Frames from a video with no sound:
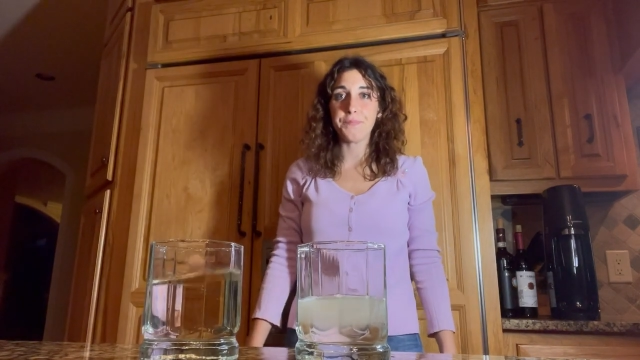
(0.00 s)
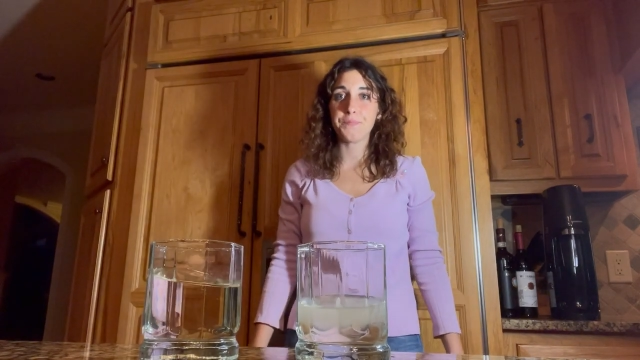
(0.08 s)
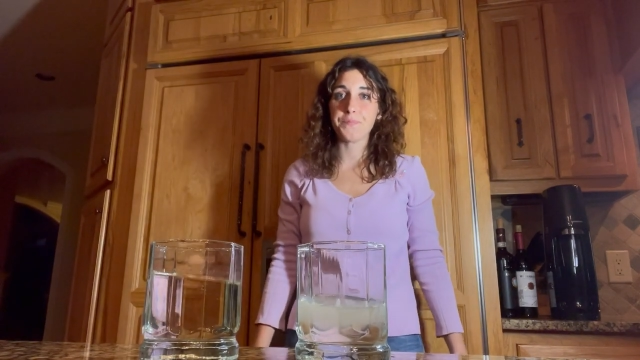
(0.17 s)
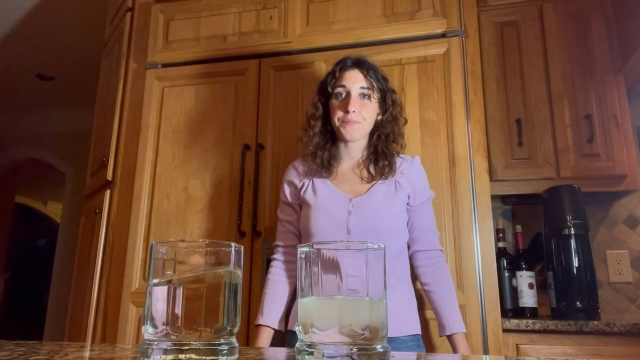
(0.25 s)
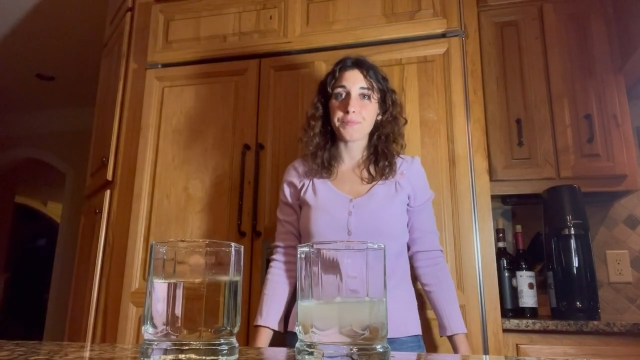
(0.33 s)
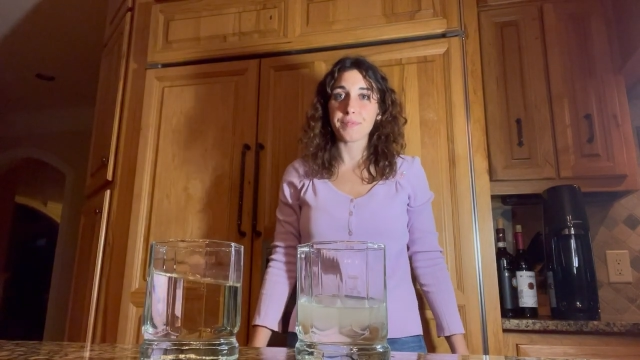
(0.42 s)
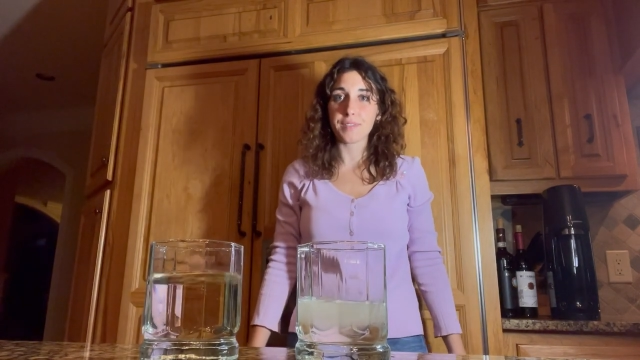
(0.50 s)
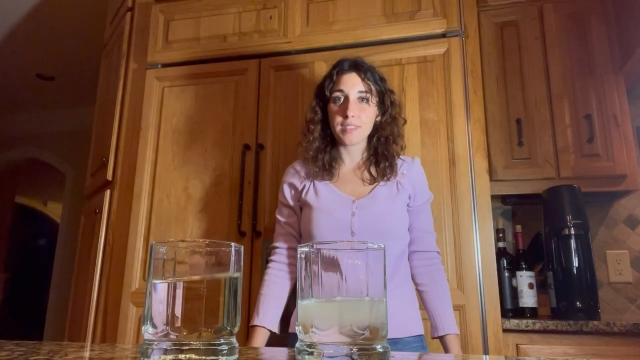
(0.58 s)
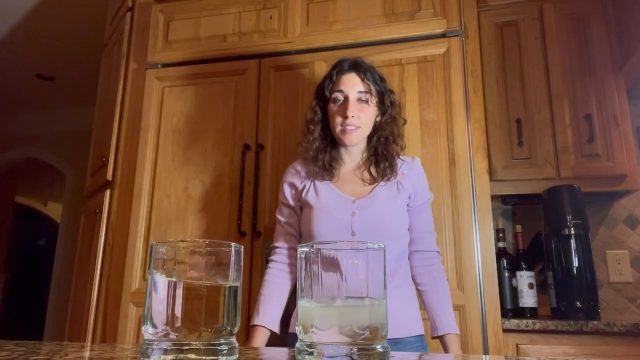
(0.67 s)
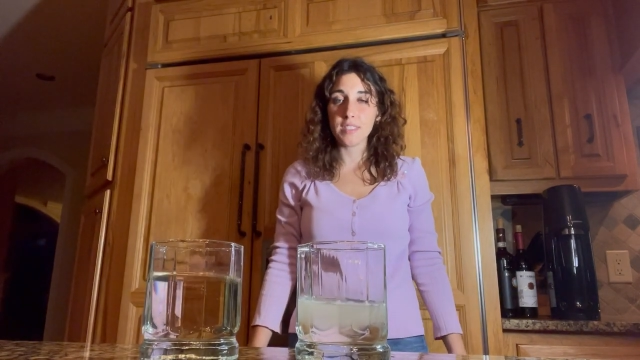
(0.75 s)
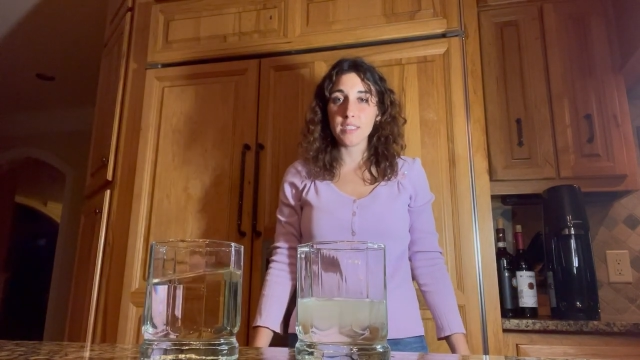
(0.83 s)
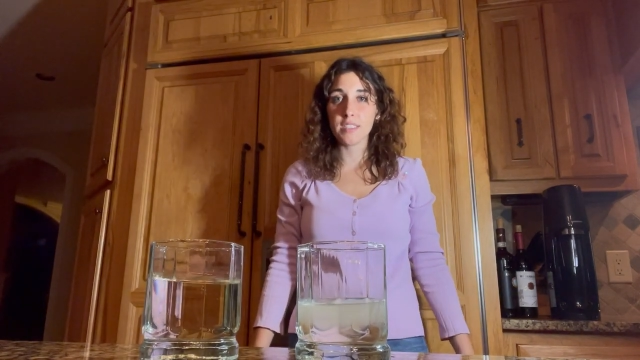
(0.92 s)

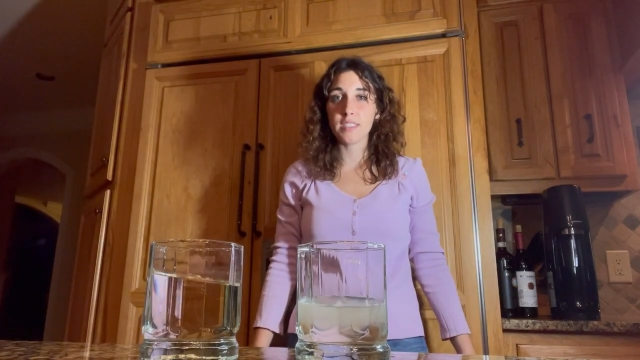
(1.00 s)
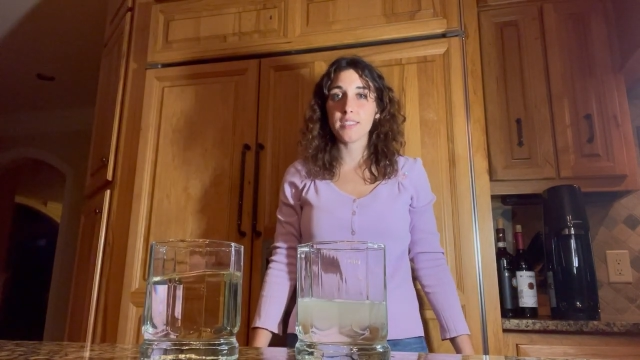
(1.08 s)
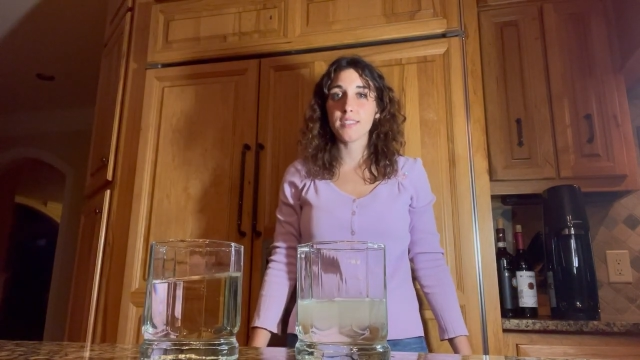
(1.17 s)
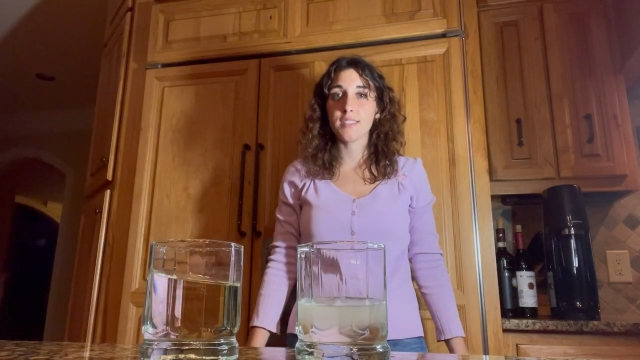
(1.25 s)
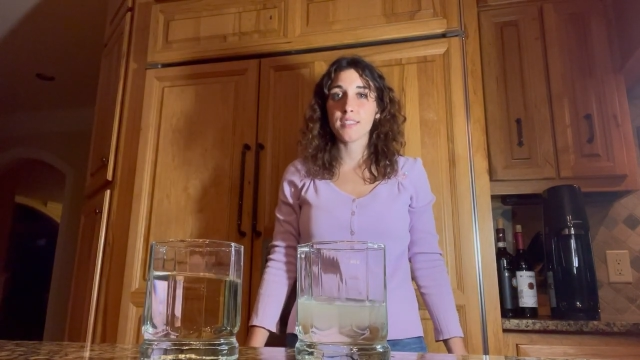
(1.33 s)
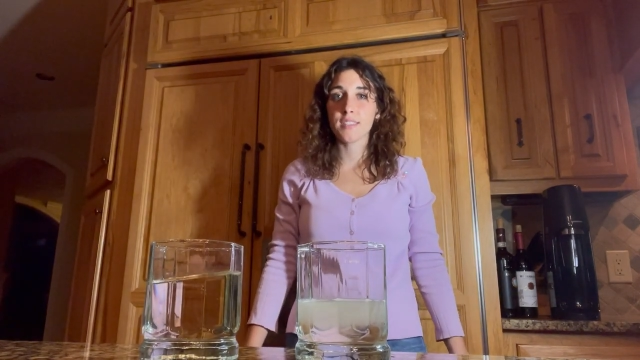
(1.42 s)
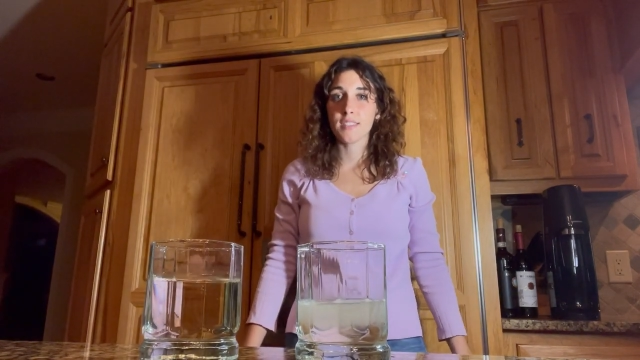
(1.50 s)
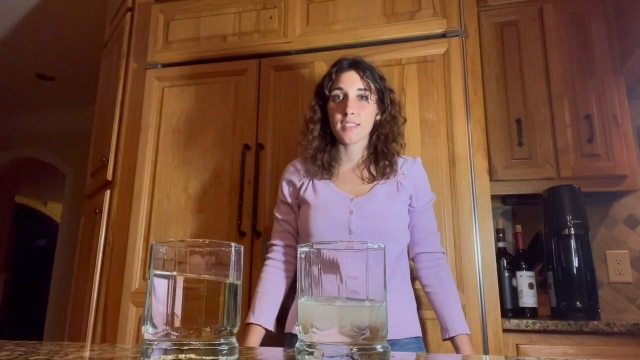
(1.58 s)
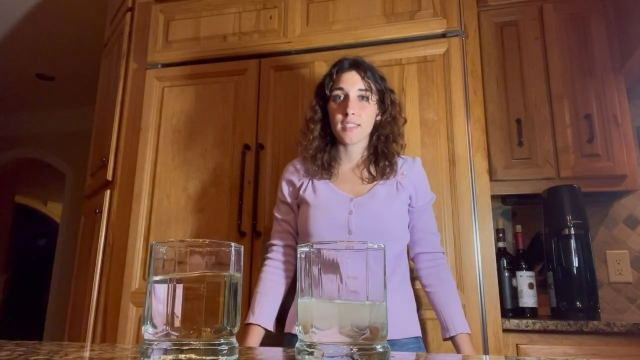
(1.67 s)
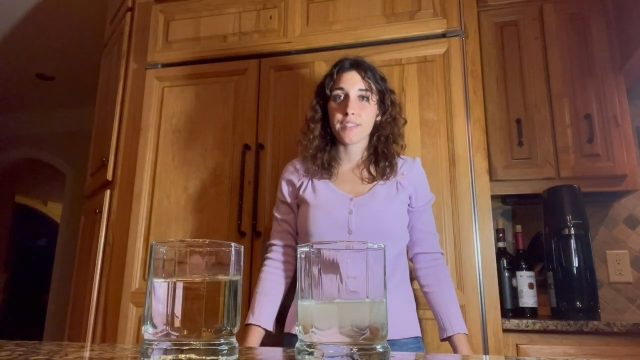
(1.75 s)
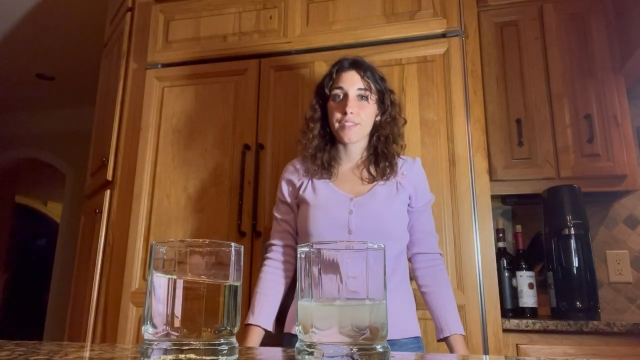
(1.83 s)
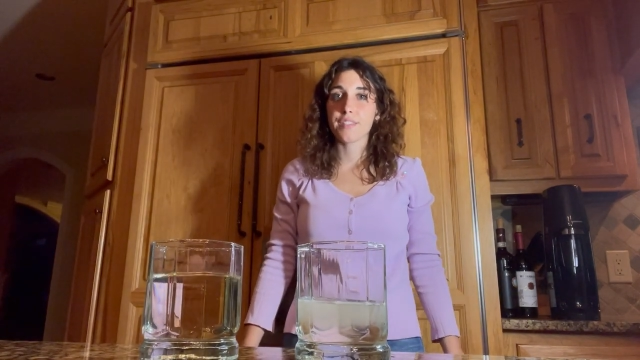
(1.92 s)

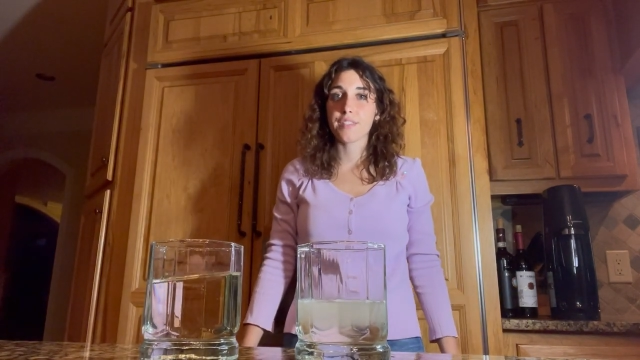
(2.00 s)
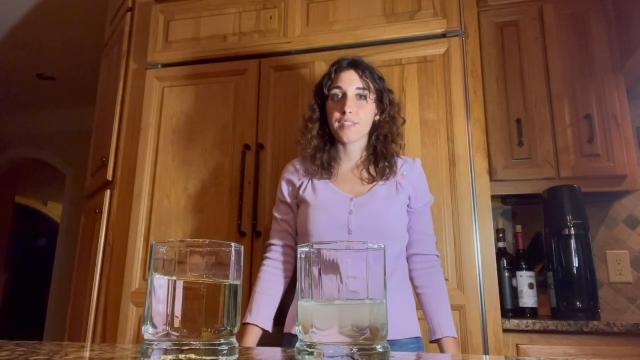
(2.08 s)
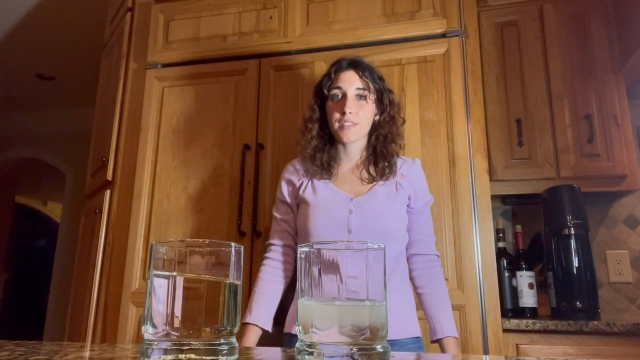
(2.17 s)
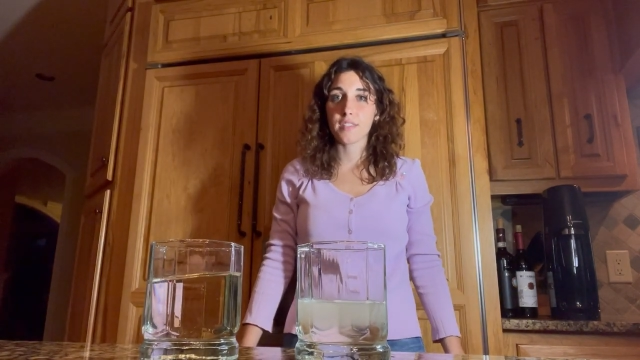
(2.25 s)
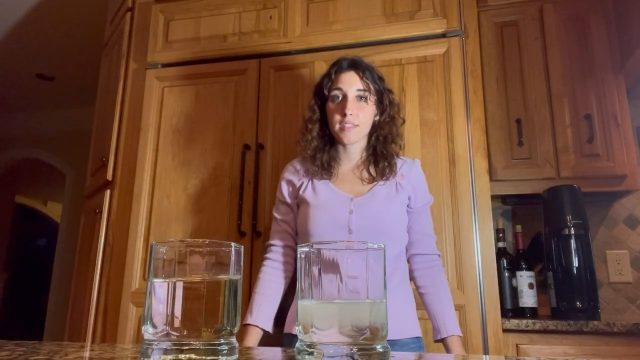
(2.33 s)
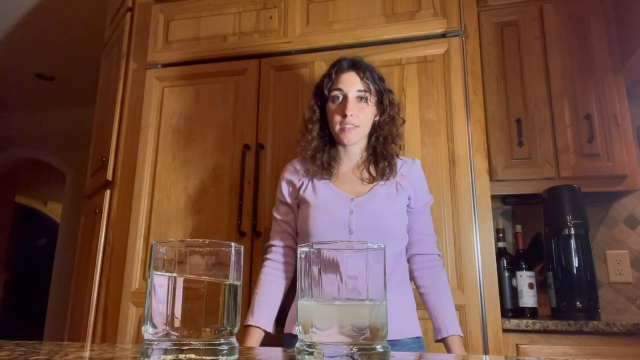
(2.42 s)
Nothing is said.